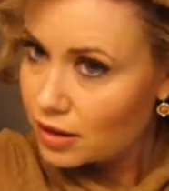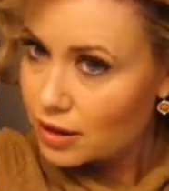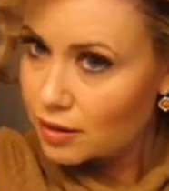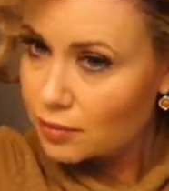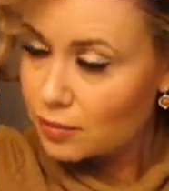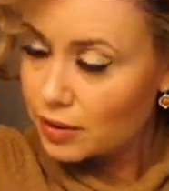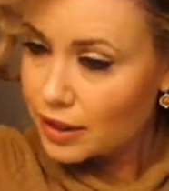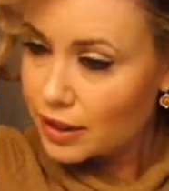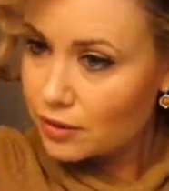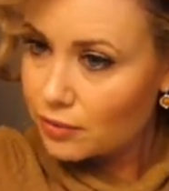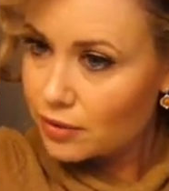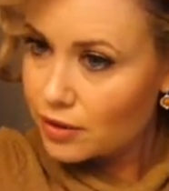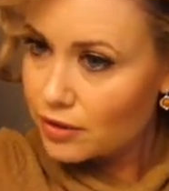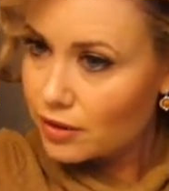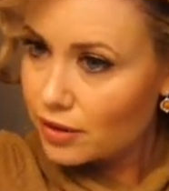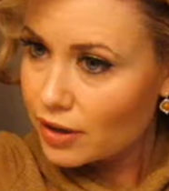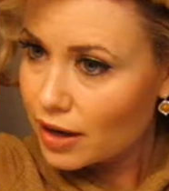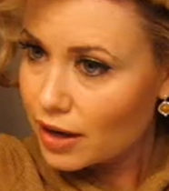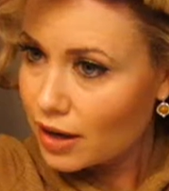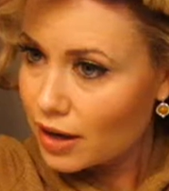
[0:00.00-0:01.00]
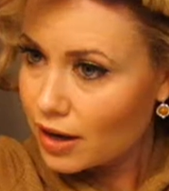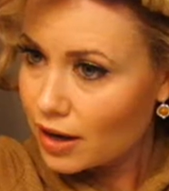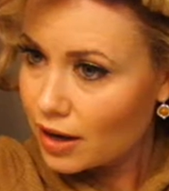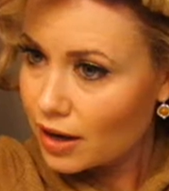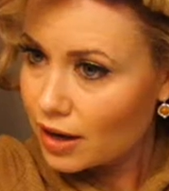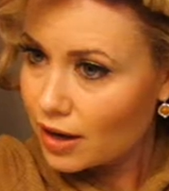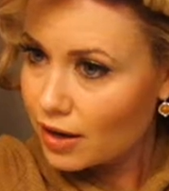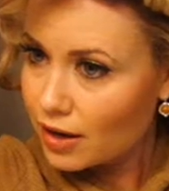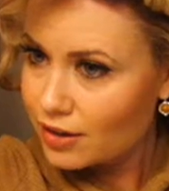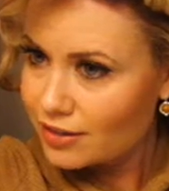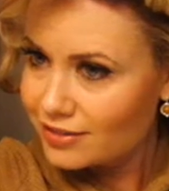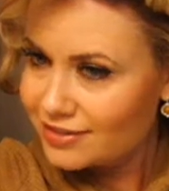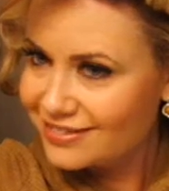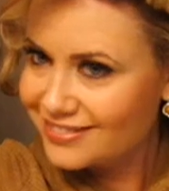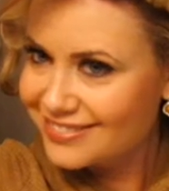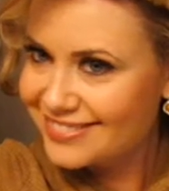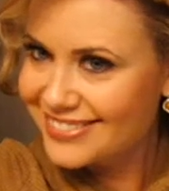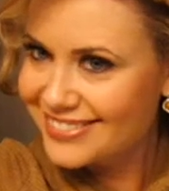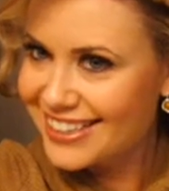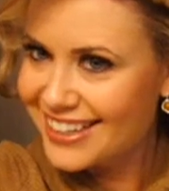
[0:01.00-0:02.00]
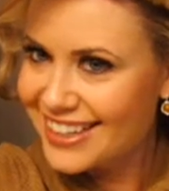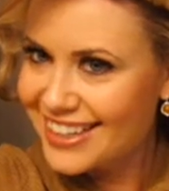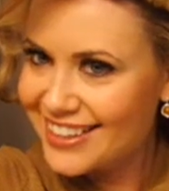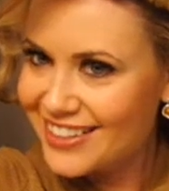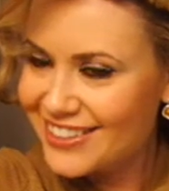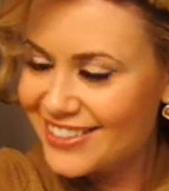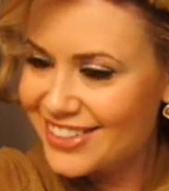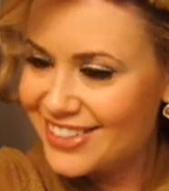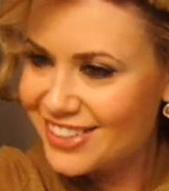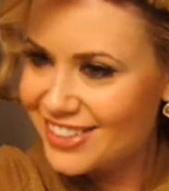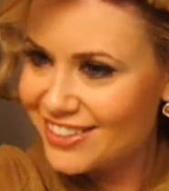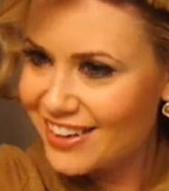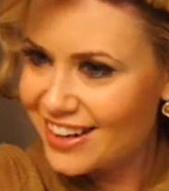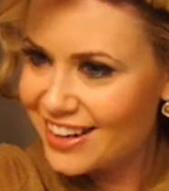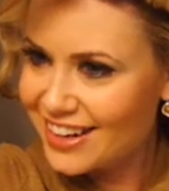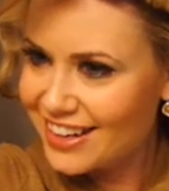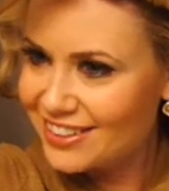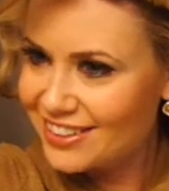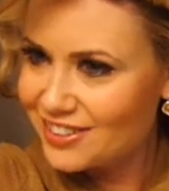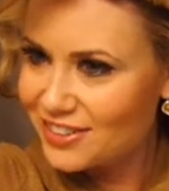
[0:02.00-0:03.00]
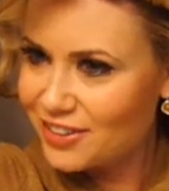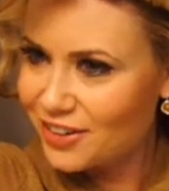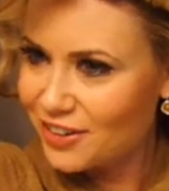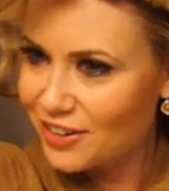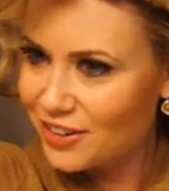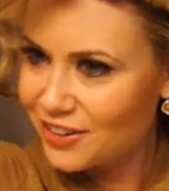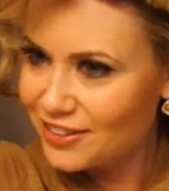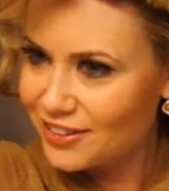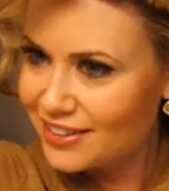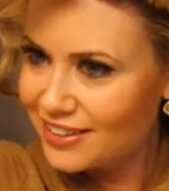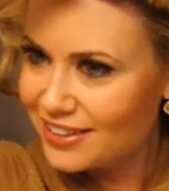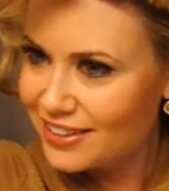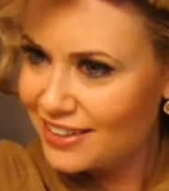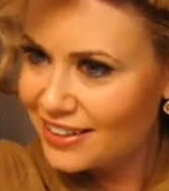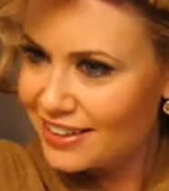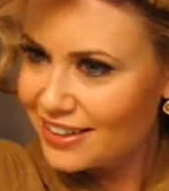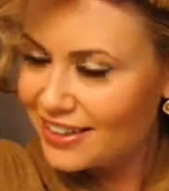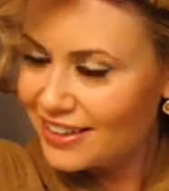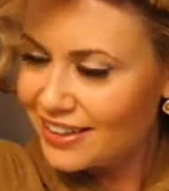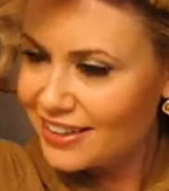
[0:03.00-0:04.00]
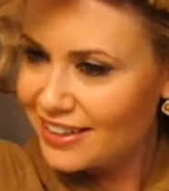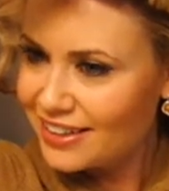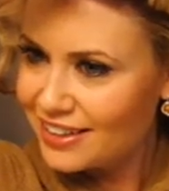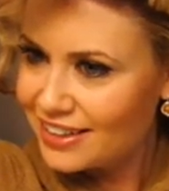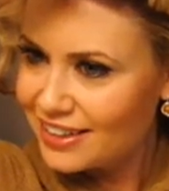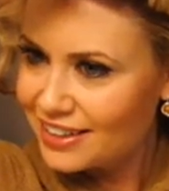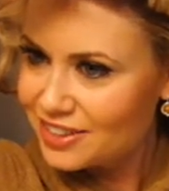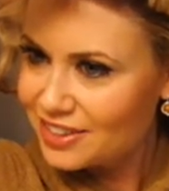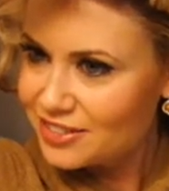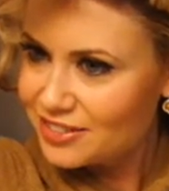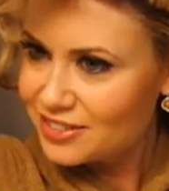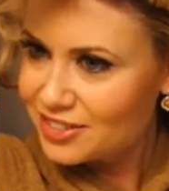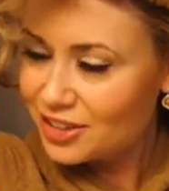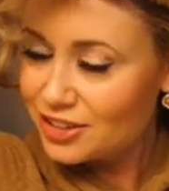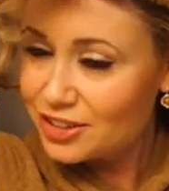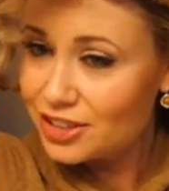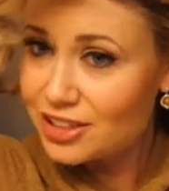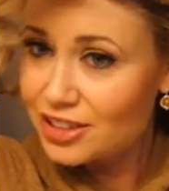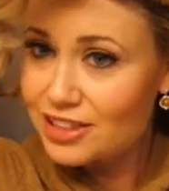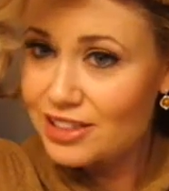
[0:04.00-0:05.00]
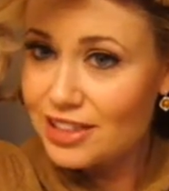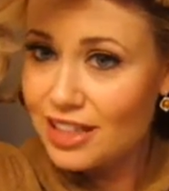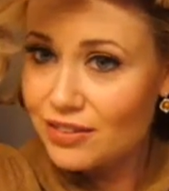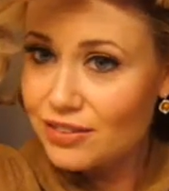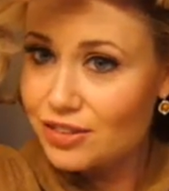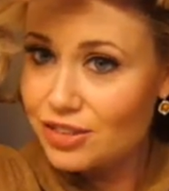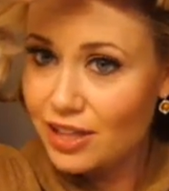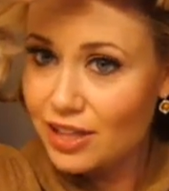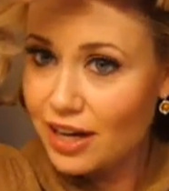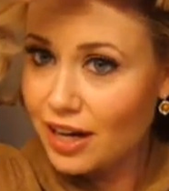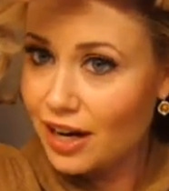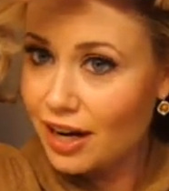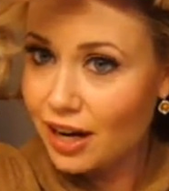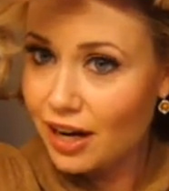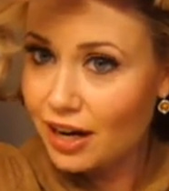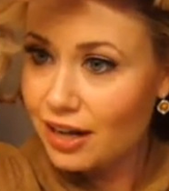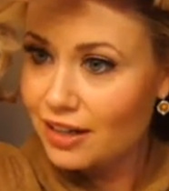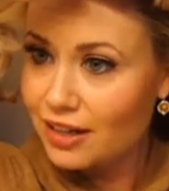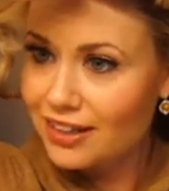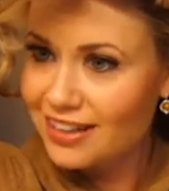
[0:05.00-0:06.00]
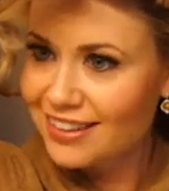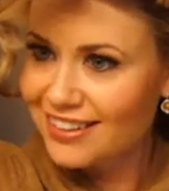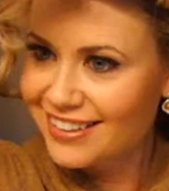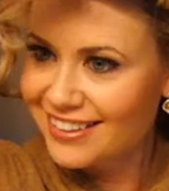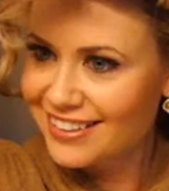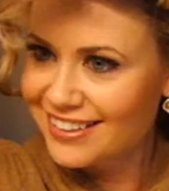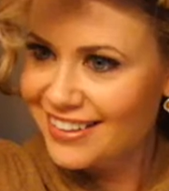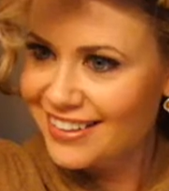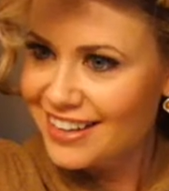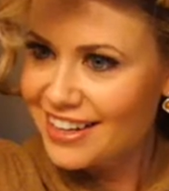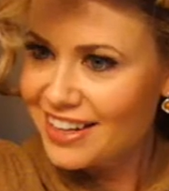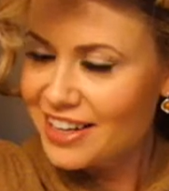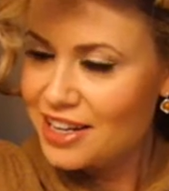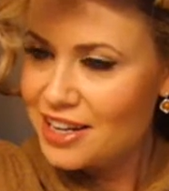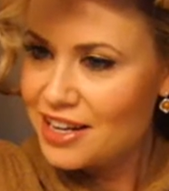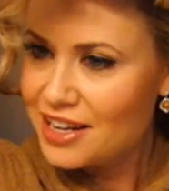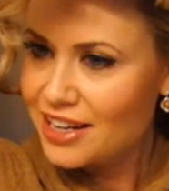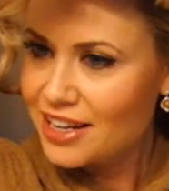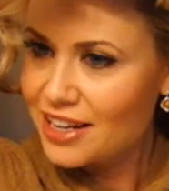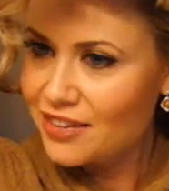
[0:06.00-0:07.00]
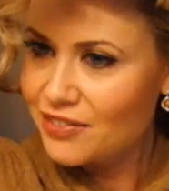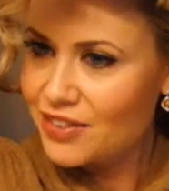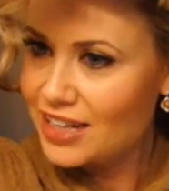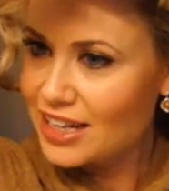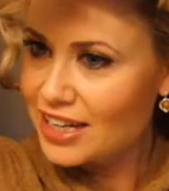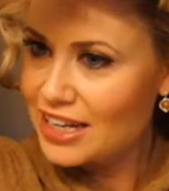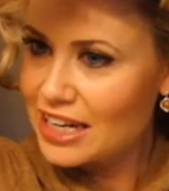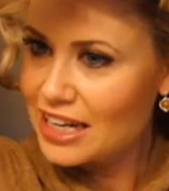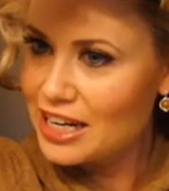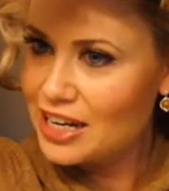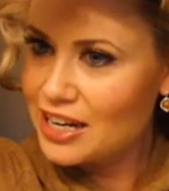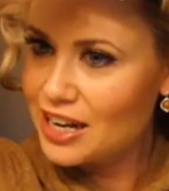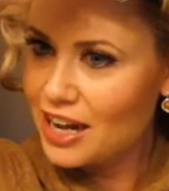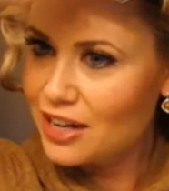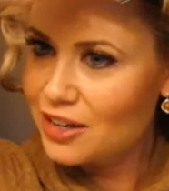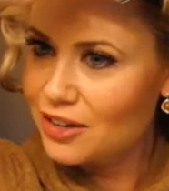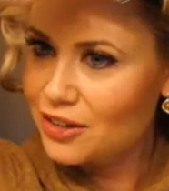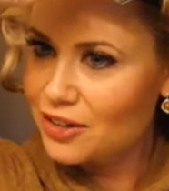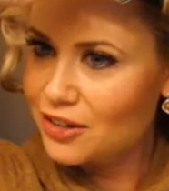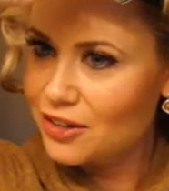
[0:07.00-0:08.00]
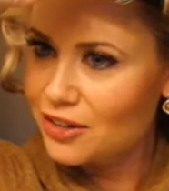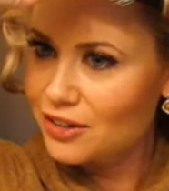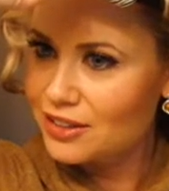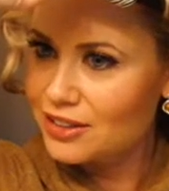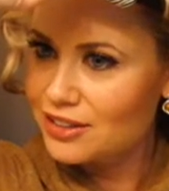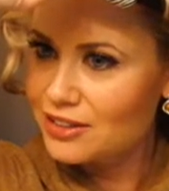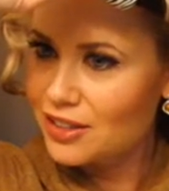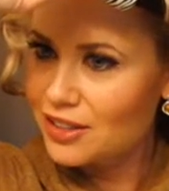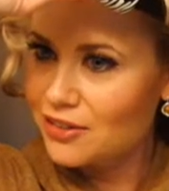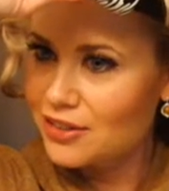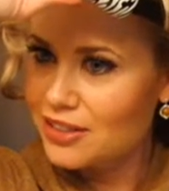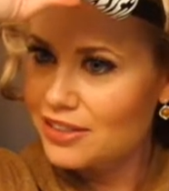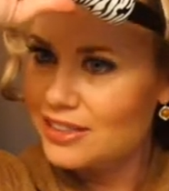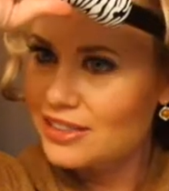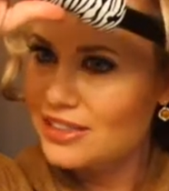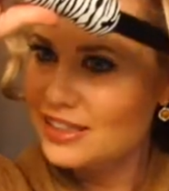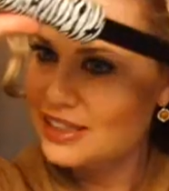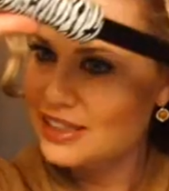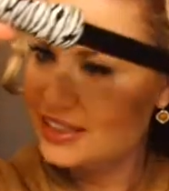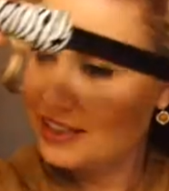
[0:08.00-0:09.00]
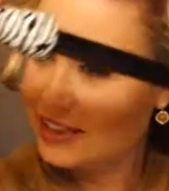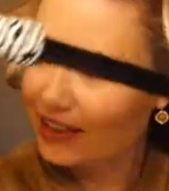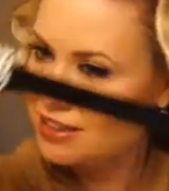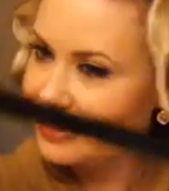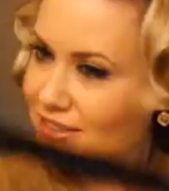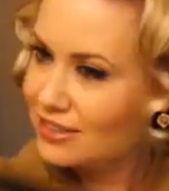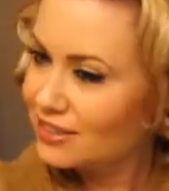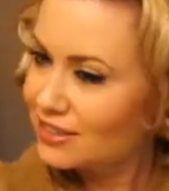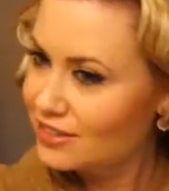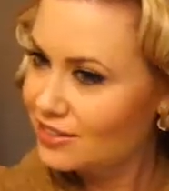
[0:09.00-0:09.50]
and playing with your hair to get those straight ends curled. Don't you just love straight hair? Giving it any kind of curl is always tedious.